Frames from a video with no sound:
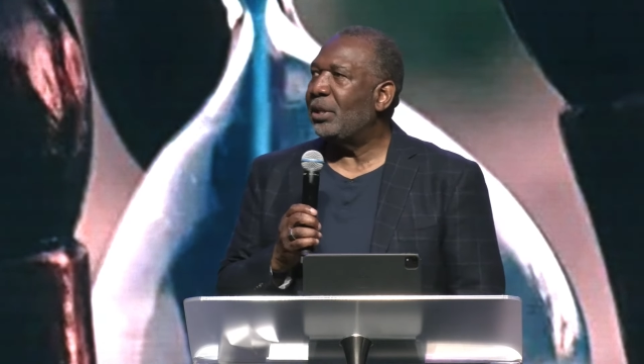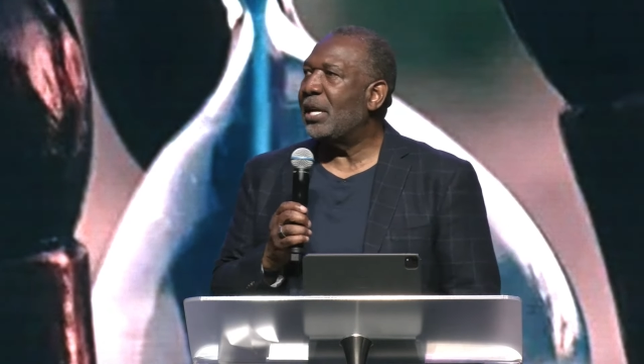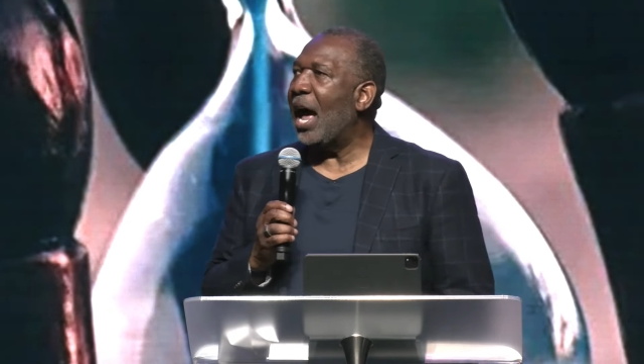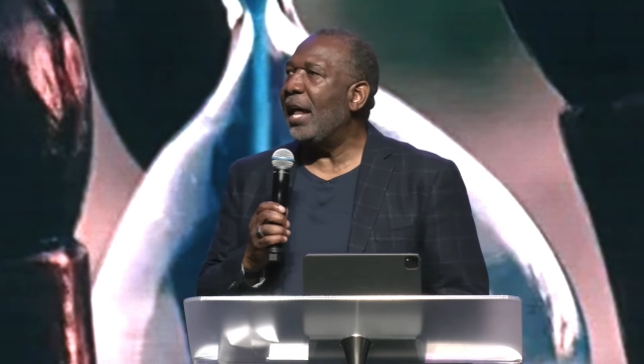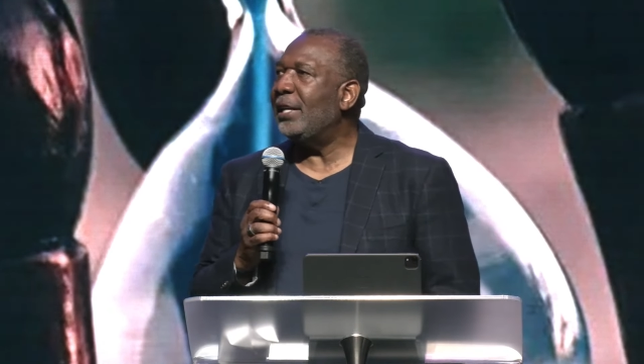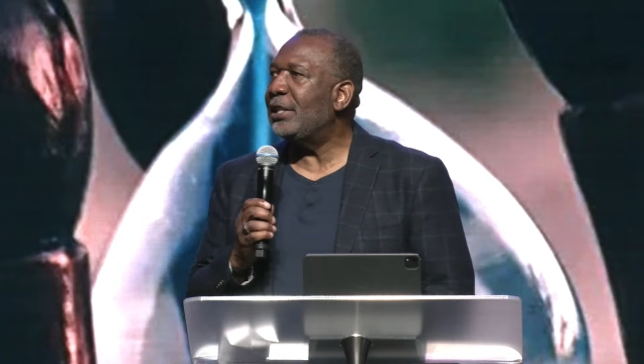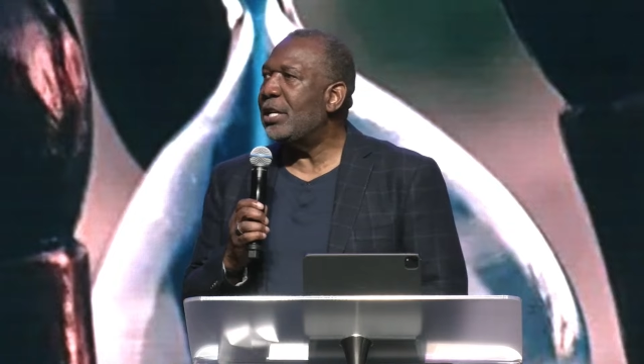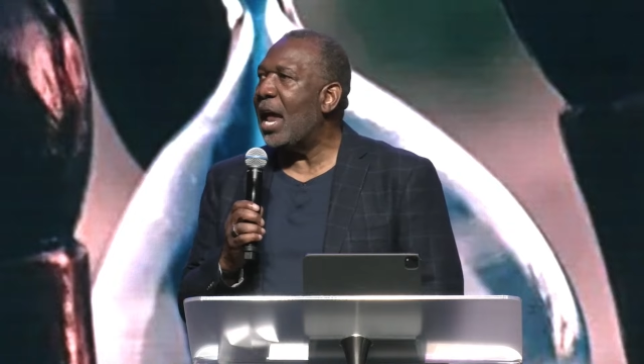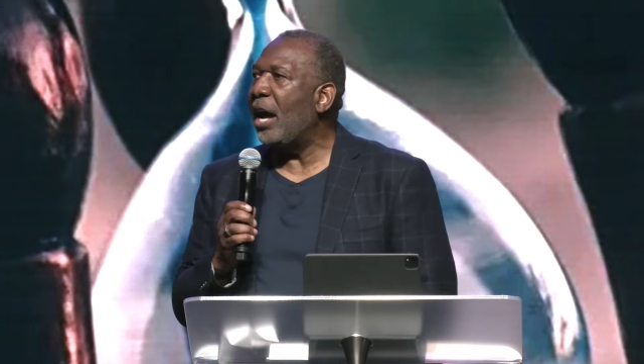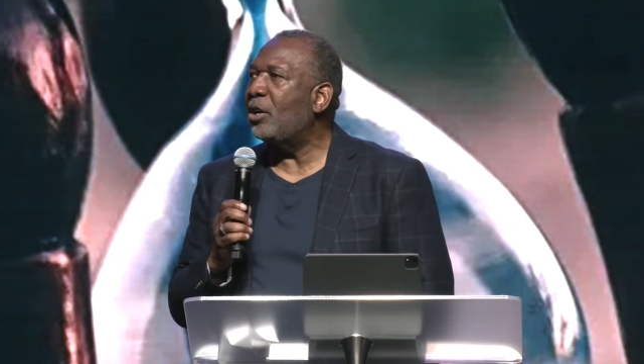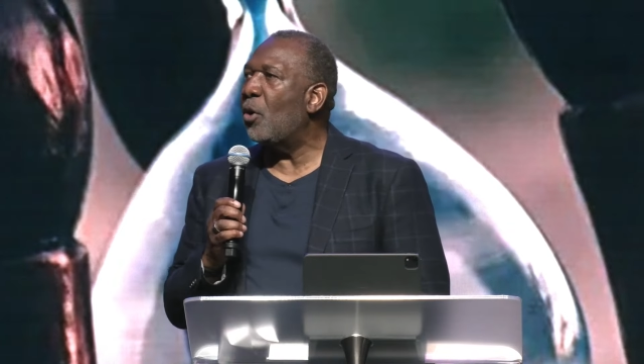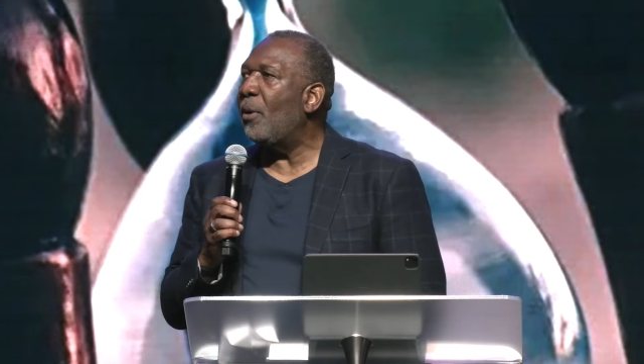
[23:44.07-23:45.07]
God is
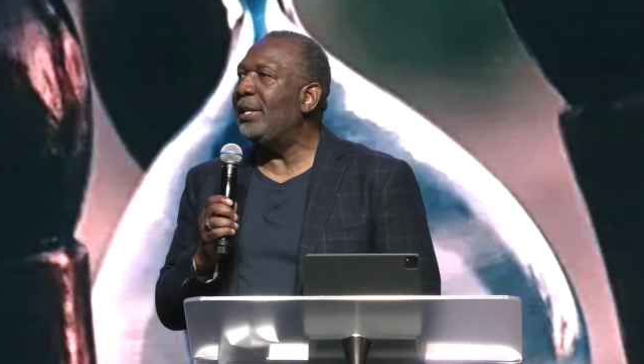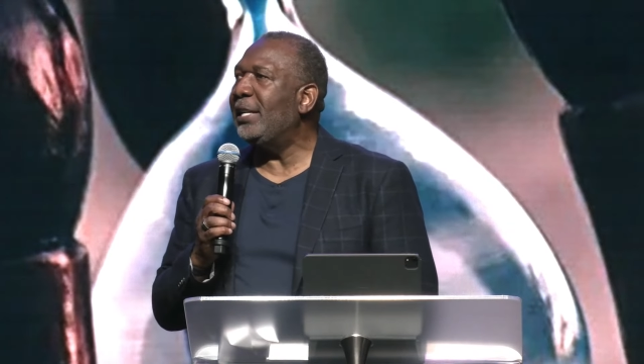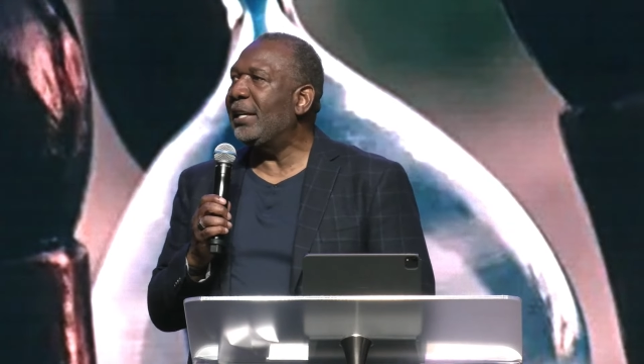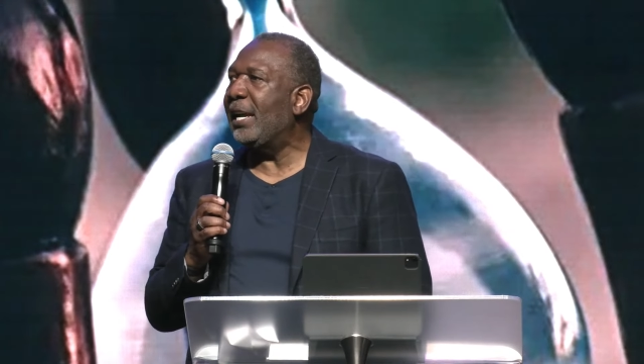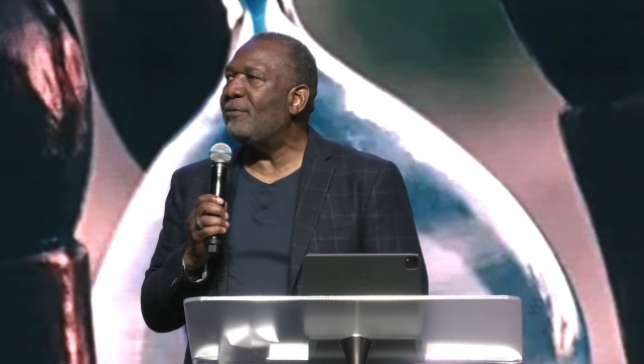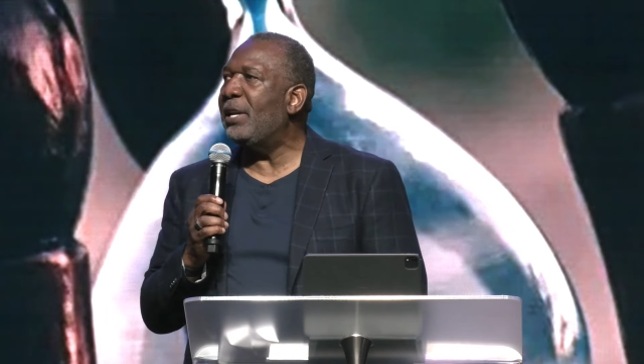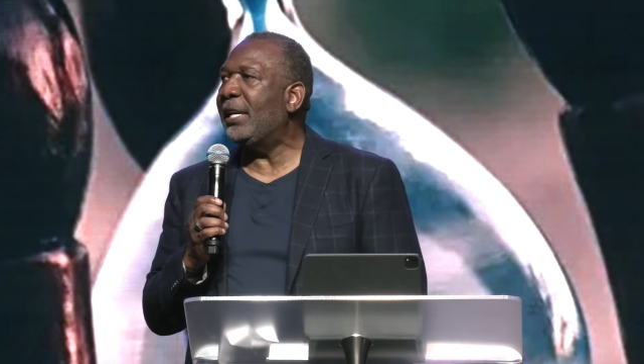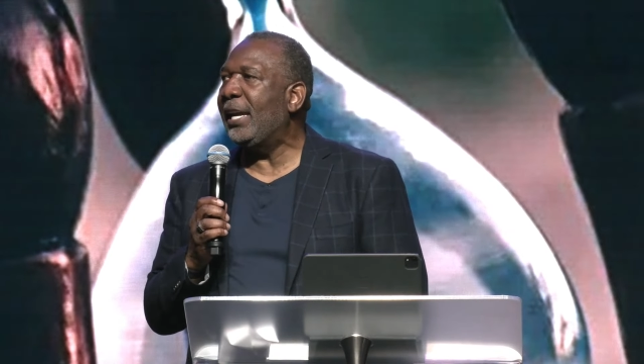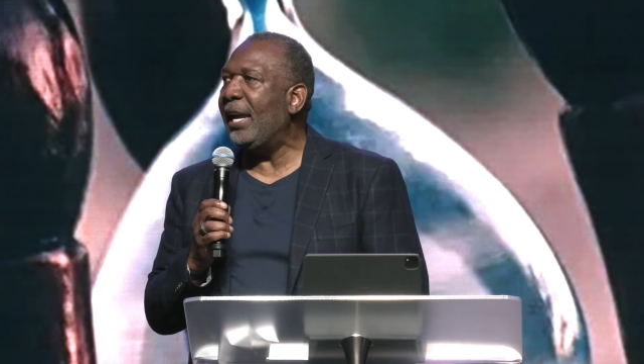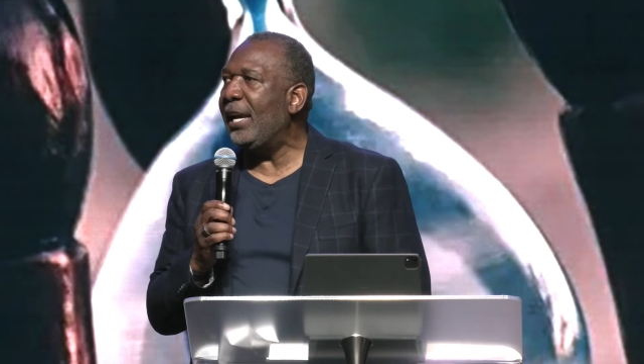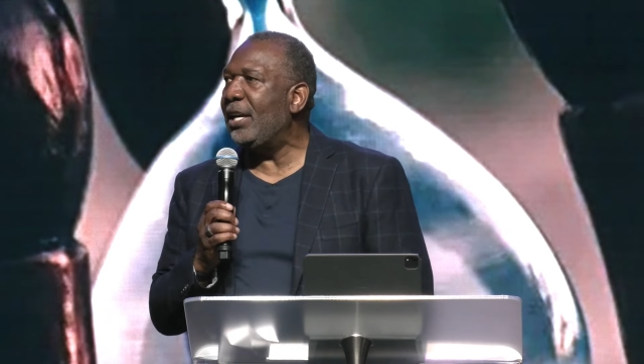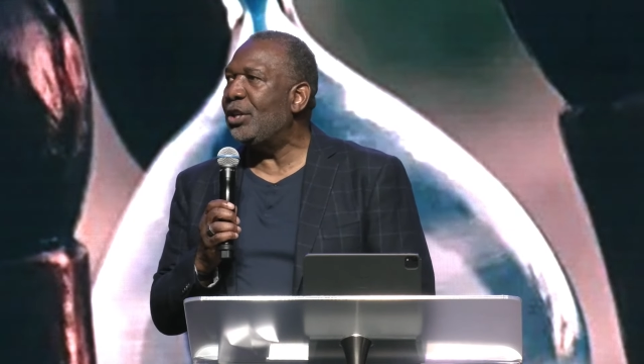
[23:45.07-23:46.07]
not going to give the
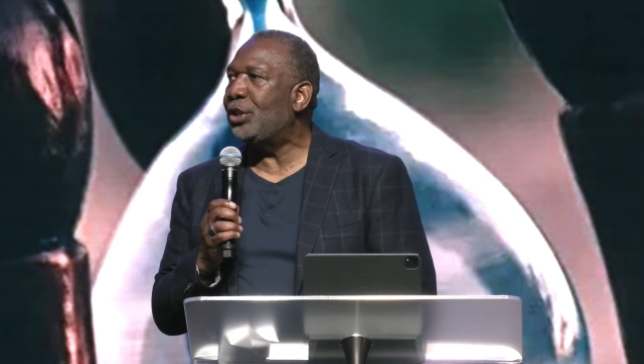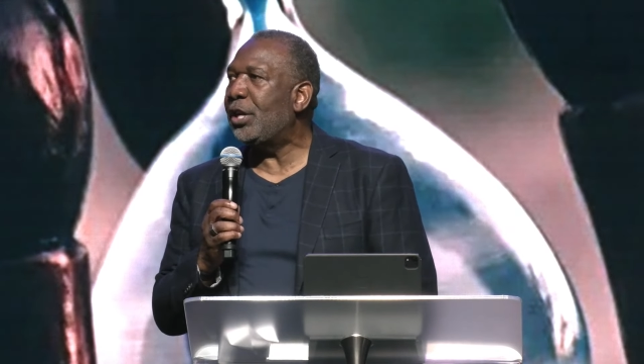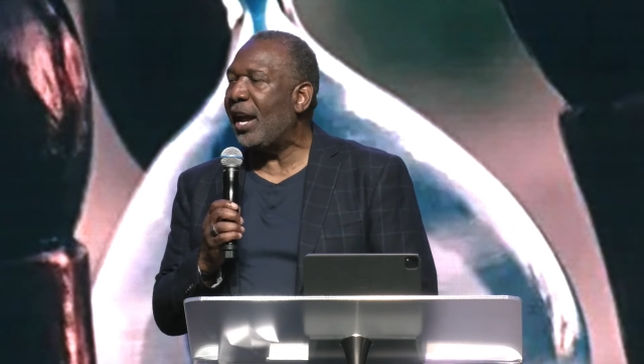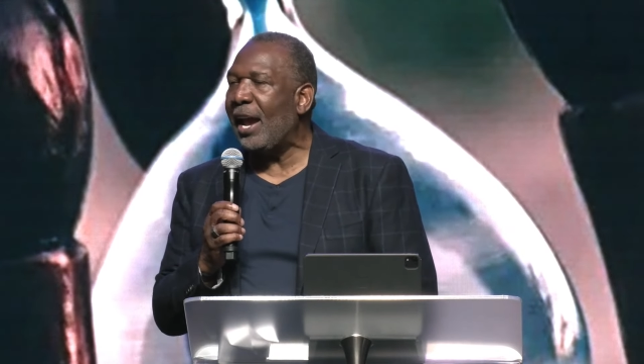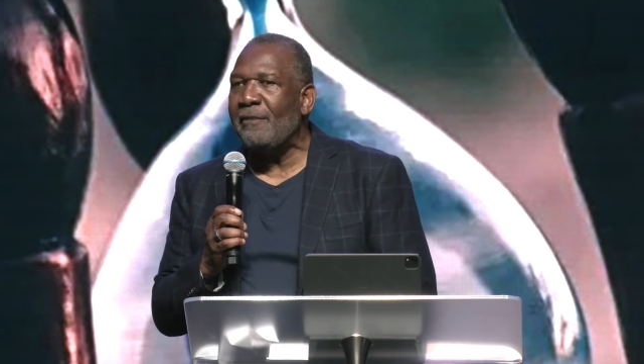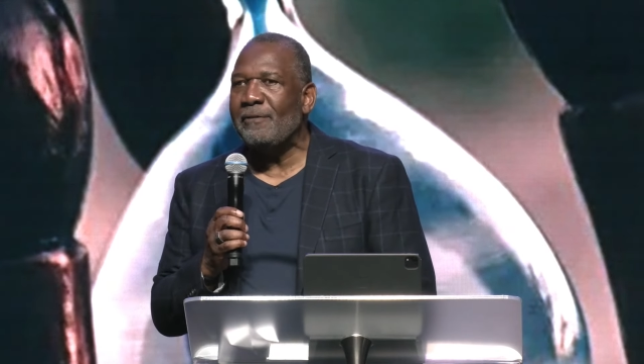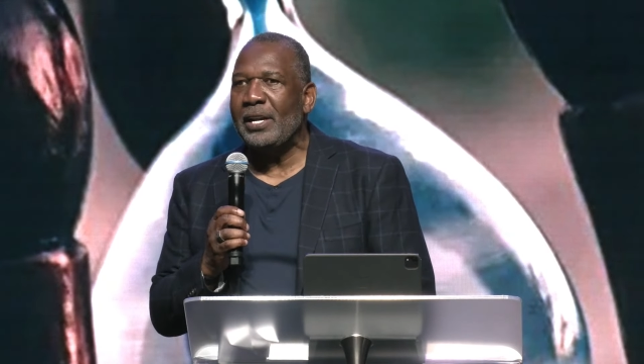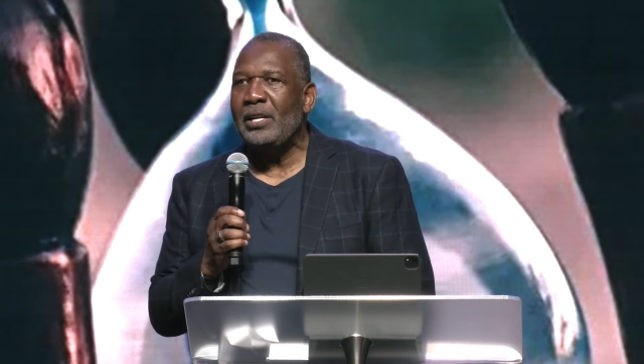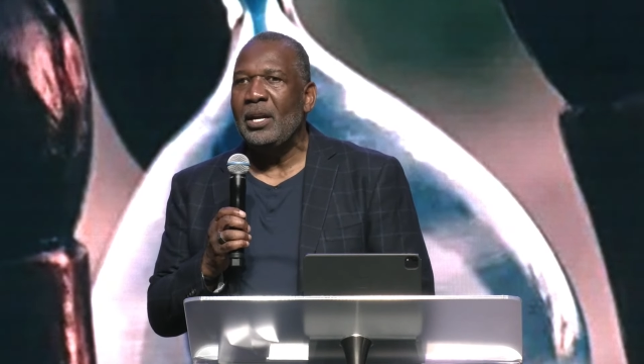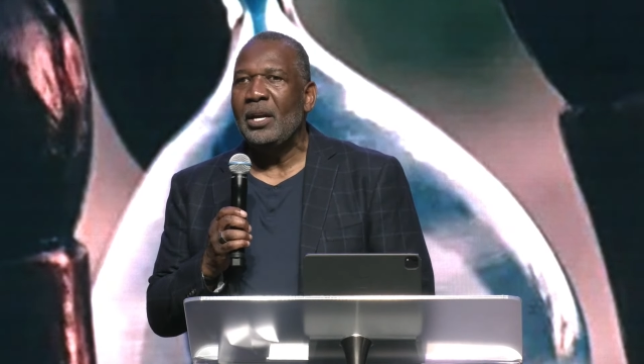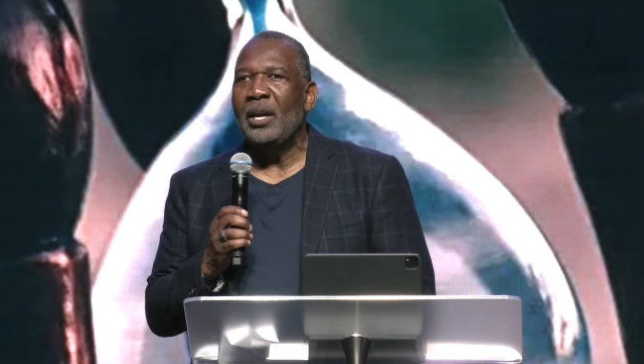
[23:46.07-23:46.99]
keys to heaven